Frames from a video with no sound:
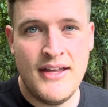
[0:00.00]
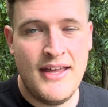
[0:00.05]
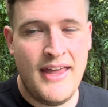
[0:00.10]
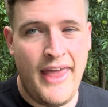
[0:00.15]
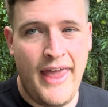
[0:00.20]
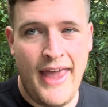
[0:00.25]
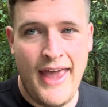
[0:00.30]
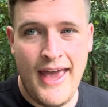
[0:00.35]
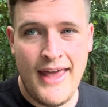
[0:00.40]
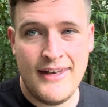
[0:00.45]

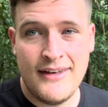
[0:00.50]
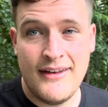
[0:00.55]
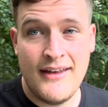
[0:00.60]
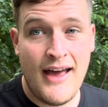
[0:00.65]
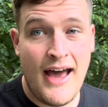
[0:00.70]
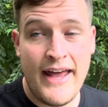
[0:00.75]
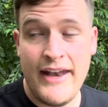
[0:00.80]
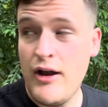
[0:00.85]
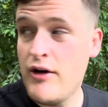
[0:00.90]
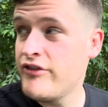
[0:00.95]
And
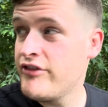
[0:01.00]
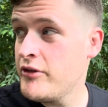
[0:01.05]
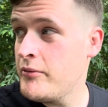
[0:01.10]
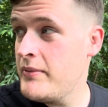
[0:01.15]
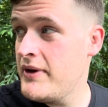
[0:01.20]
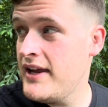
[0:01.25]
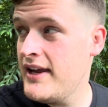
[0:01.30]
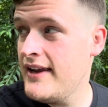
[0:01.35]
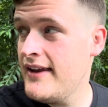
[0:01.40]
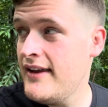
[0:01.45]
I know for
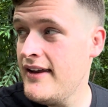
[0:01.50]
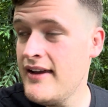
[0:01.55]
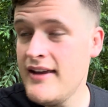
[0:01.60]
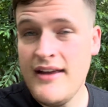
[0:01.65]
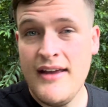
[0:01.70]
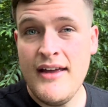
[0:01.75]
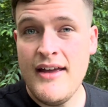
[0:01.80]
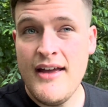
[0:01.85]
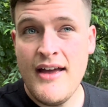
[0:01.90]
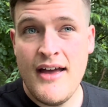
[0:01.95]
me,
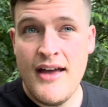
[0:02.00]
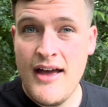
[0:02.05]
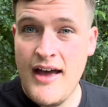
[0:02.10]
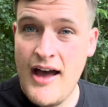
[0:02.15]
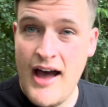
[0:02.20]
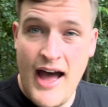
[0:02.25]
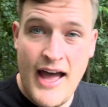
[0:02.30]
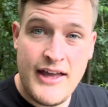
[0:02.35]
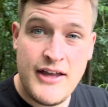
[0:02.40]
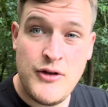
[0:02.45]

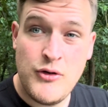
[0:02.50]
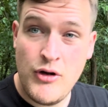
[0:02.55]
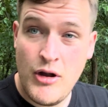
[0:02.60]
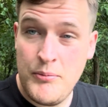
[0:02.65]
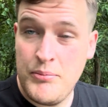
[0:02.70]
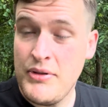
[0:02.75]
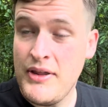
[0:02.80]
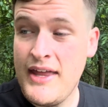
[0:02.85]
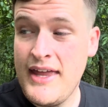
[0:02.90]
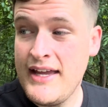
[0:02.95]
I grew up
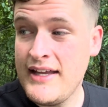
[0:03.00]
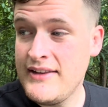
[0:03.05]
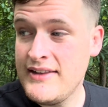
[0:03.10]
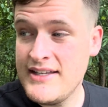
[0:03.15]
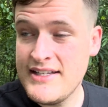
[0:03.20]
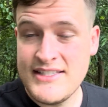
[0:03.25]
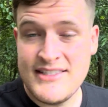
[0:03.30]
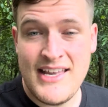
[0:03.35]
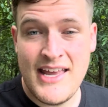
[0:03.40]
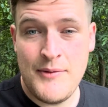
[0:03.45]
playing in
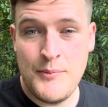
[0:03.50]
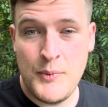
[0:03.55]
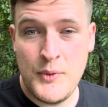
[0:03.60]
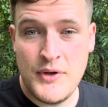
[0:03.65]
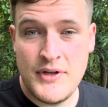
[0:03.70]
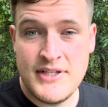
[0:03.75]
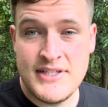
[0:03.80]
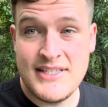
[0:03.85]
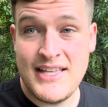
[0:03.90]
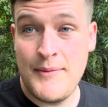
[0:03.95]
these same
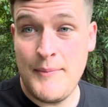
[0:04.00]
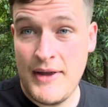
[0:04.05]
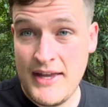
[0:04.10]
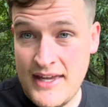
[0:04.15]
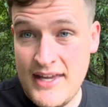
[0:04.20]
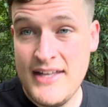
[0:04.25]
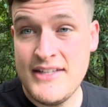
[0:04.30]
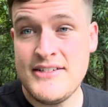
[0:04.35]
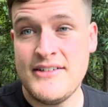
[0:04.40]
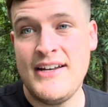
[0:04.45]
woods that my
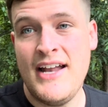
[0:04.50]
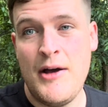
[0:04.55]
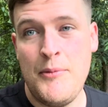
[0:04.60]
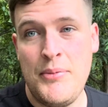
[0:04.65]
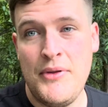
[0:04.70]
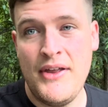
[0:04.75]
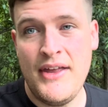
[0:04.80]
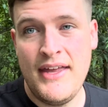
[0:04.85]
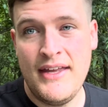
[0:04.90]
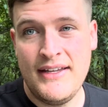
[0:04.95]
kids are now
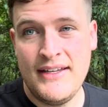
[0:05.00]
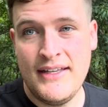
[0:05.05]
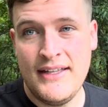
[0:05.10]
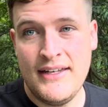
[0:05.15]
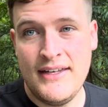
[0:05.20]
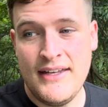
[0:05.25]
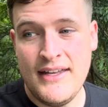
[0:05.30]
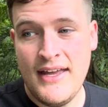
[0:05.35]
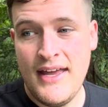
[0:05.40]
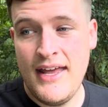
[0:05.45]
playing
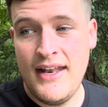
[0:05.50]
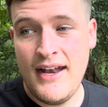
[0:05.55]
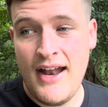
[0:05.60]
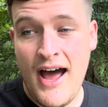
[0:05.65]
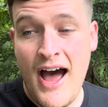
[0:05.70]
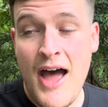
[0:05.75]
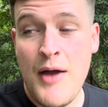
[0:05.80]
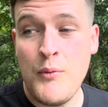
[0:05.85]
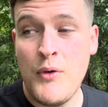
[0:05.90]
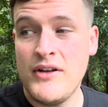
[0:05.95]
in, and
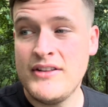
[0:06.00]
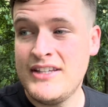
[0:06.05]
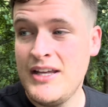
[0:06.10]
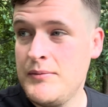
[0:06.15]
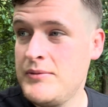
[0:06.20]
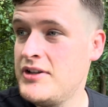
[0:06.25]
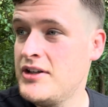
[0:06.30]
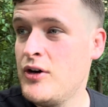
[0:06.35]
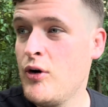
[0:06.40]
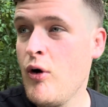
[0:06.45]
I want them
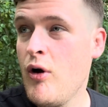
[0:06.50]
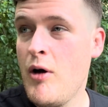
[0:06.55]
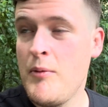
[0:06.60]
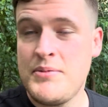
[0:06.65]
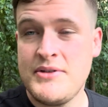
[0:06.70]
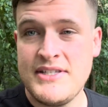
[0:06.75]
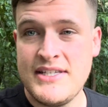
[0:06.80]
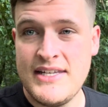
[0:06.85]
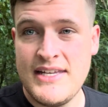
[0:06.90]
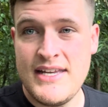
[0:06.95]
to grow up
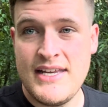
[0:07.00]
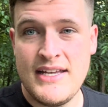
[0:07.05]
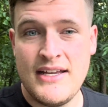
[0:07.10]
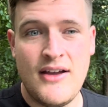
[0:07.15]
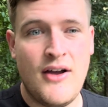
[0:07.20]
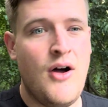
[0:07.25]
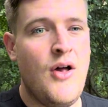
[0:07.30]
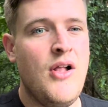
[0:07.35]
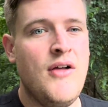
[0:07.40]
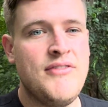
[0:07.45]
seeing
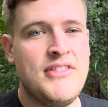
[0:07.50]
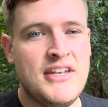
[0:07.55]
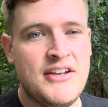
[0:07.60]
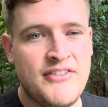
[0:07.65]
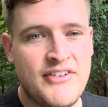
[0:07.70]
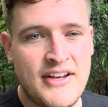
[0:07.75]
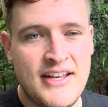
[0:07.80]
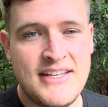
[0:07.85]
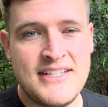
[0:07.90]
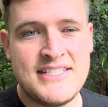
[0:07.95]
all of the
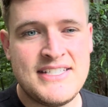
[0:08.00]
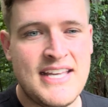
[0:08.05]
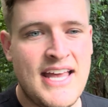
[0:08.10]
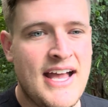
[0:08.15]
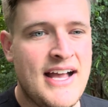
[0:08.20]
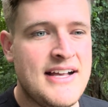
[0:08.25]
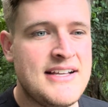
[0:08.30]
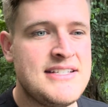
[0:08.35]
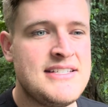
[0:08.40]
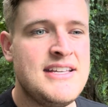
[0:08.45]
different
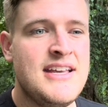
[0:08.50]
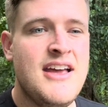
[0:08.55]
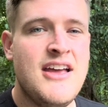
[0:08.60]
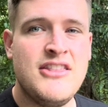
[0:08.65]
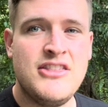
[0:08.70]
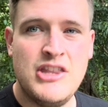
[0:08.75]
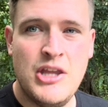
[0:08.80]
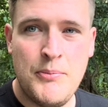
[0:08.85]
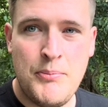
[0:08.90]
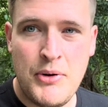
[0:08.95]
insects,
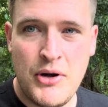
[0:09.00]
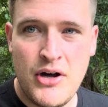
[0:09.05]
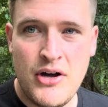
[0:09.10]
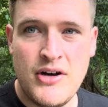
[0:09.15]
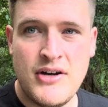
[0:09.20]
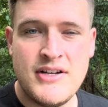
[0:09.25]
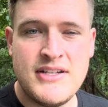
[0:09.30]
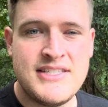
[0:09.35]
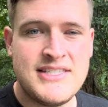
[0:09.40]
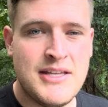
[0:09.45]
the
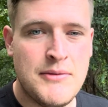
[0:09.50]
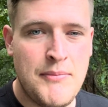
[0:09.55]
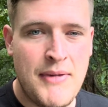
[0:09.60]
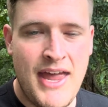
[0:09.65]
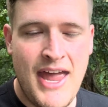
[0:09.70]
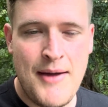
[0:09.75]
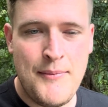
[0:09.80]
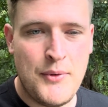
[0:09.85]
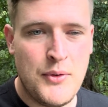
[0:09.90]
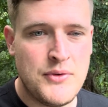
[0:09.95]
birds, the
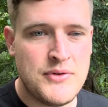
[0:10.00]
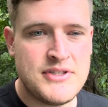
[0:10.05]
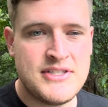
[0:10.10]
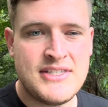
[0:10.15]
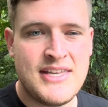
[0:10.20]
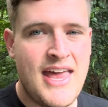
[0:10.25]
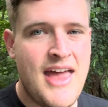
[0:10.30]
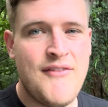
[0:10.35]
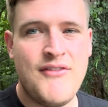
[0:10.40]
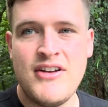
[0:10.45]
mammals,
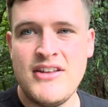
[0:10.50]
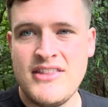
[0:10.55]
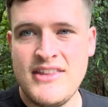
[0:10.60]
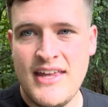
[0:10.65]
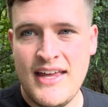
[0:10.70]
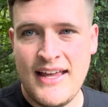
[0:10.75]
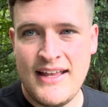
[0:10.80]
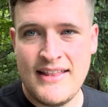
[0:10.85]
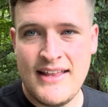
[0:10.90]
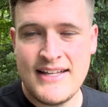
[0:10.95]

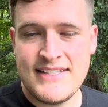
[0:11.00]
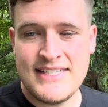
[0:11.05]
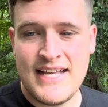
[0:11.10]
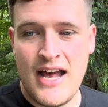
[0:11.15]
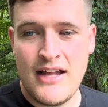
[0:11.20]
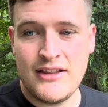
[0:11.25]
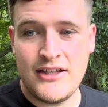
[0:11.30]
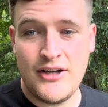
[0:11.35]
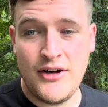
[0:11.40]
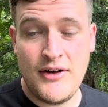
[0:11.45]
everything that's
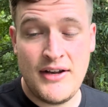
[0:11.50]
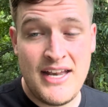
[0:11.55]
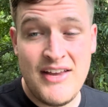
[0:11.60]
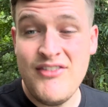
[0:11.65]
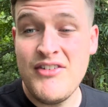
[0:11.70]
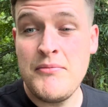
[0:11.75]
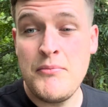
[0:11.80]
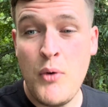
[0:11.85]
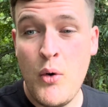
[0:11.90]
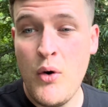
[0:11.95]
out there, and
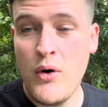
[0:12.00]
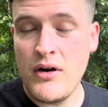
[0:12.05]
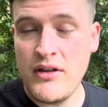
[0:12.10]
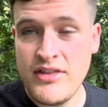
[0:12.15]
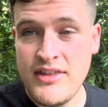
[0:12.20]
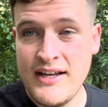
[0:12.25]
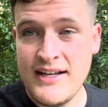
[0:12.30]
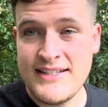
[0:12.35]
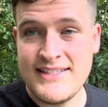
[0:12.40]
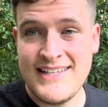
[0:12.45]
even more,
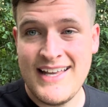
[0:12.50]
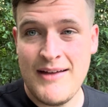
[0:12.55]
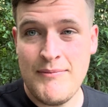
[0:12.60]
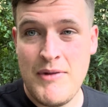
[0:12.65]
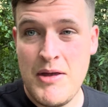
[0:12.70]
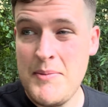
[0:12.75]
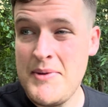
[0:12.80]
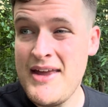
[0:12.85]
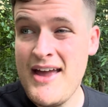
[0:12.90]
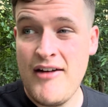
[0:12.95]
things that
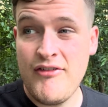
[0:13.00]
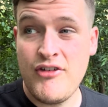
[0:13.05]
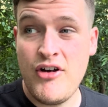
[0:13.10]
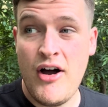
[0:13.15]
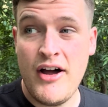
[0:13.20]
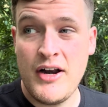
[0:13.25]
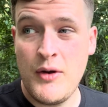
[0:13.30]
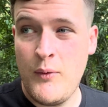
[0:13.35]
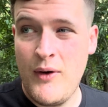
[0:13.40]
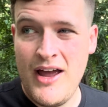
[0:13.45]
maybe have
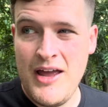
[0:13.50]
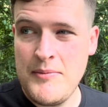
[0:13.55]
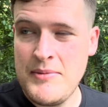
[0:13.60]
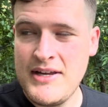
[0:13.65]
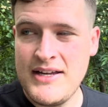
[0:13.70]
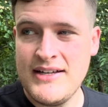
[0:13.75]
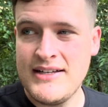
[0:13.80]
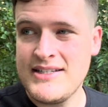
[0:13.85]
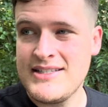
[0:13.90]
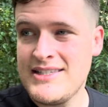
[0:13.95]
gone away
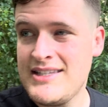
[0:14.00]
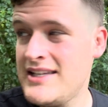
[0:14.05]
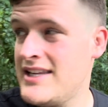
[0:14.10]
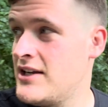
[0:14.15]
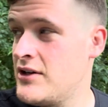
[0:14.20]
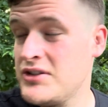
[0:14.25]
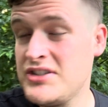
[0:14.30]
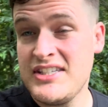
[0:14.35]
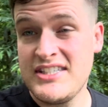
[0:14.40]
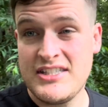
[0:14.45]
because the
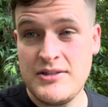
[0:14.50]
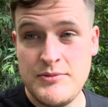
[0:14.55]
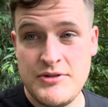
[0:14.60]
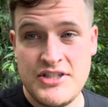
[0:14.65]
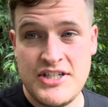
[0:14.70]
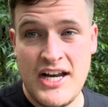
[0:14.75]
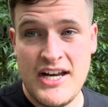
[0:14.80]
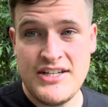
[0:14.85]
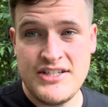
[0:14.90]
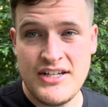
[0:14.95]
ecosystem's
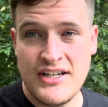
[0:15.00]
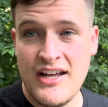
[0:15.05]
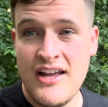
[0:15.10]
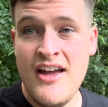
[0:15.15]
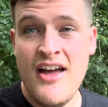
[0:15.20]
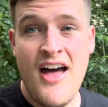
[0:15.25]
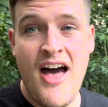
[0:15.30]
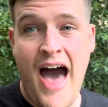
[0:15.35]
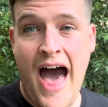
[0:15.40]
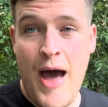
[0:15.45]
changing.
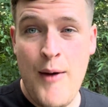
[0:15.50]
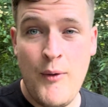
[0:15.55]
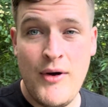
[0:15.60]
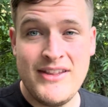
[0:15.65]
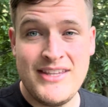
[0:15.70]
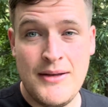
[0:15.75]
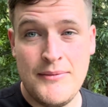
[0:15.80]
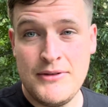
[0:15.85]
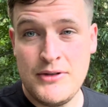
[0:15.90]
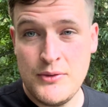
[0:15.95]
I want
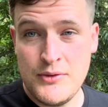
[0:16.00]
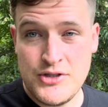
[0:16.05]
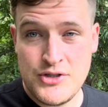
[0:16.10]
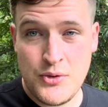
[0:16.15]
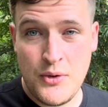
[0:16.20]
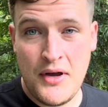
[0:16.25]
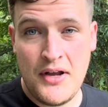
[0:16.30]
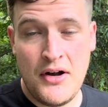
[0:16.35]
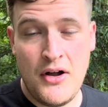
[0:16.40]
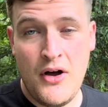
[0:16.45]
them to
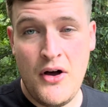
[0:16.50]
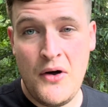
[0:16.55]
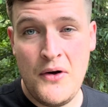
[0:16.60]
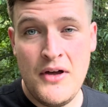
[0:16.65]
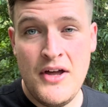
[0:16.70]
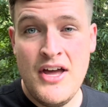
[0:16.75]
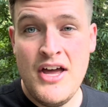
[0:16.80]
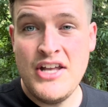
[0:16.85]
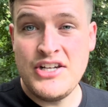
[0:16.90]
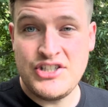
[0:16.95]
enjoy it all
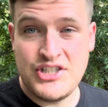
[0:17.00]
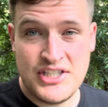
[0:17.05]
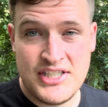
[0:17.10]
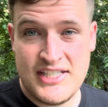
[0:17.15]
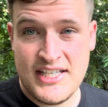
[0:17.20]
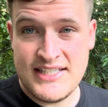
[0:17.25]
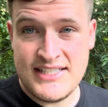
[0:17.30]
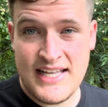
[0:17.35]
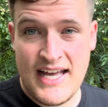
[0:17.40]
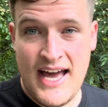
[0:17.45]
just
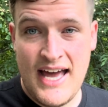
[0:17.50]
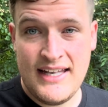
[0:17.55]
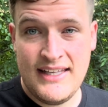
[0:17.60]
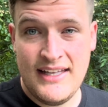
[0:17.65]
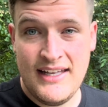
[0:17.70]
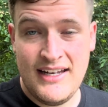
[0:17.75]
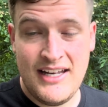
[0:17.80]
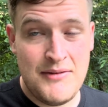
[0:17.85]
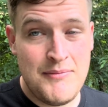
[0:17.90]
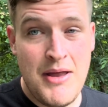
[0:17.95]
as I
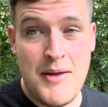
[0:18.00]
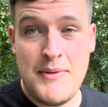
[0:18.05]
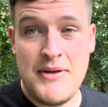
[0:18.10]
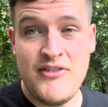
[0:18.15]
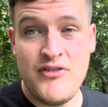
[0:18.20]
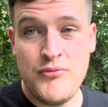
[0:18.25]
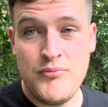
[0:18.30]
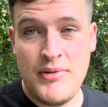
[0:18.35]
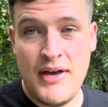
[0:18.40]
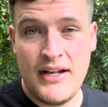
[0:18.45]
did, and maybe
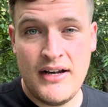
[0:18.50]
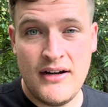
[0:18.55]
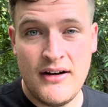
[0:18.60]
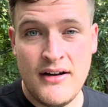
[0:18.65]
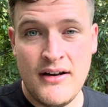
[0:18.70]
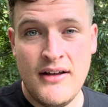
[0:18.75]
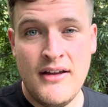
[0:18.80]
even better.